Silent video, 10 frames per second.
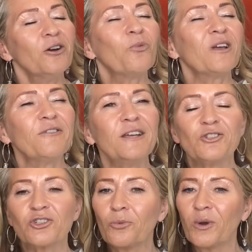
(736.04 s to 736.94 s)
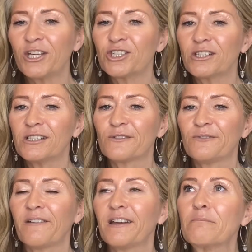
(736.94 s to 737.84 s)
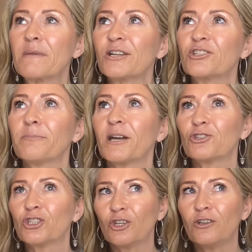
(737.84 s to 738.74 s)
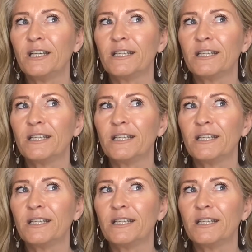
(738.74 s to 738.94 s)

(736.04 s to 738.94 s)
with intuition, it's very much about tuning